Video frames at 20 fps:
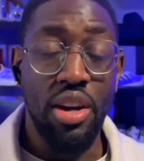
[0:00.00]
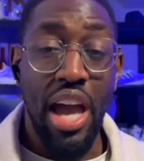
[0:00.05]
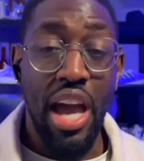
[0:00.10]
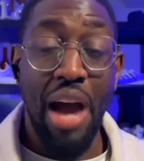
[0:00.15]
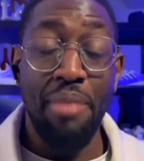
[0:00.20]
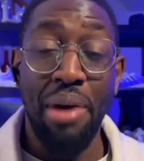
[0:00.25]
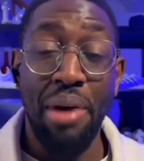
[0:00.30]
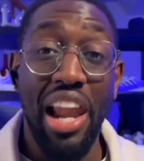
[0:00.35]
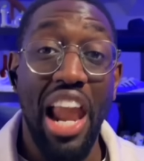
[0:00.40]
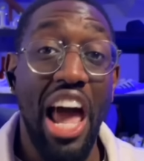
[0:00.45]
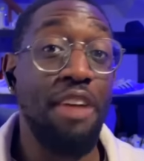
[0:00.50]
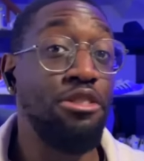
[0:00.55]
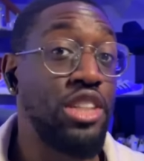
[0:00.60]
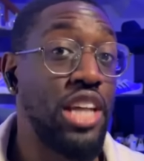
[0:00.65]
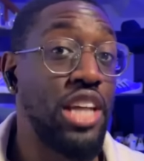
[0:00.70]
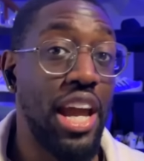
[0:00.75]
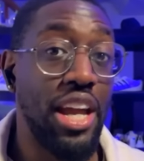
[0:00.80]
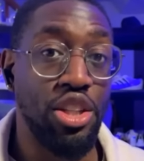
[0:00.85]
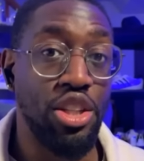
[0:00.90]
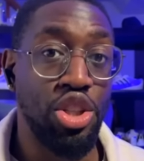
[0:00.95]
and my life
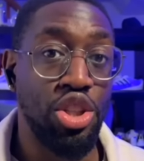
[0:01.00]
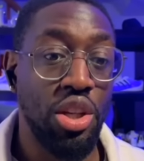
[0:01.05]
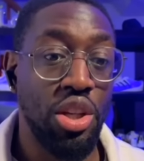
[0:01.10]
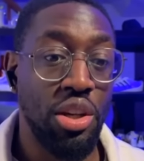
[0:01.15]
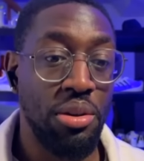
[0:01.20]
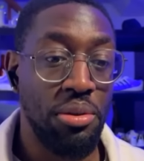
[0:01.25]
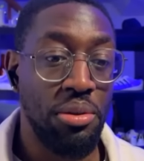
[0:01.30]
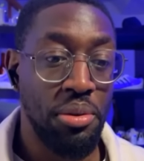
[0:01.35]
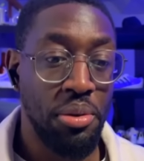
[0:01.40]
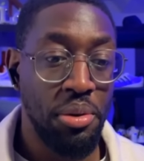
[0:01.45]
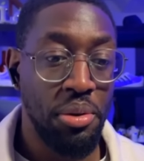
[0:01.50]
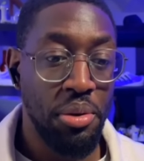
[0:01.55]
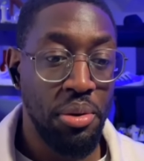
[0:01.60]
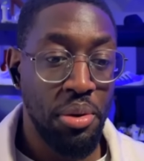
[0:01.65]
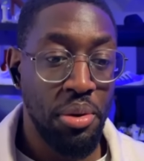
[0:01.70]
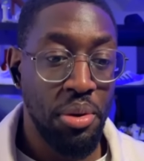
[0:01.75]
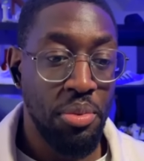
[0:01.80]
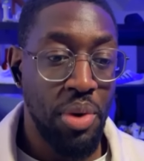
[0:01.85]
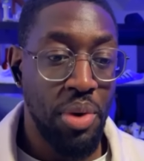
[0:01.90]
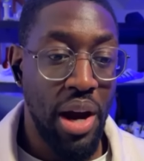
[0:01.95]
changed,
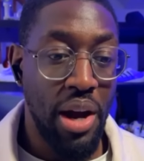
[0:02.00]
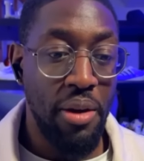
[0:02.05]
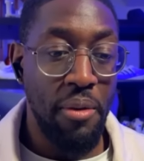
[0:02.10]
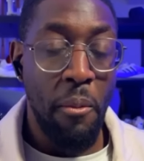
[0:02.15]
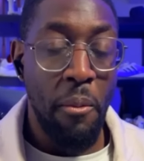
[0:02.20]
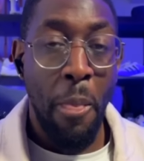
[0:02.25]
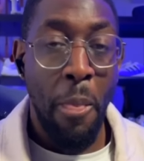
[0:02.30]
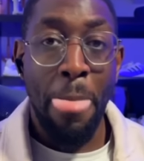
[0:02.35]
right?